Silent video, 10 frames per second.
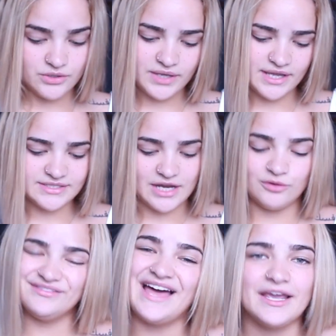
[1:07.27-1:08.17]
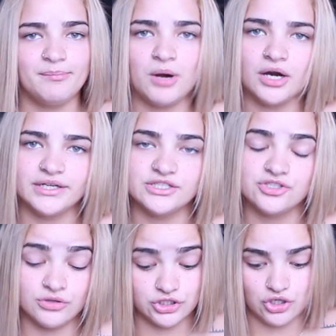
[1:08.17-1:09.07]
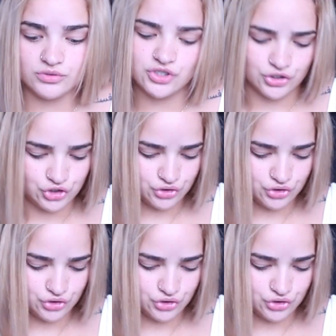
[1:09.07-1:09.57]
it's okay because I don't like parties, so the joke's on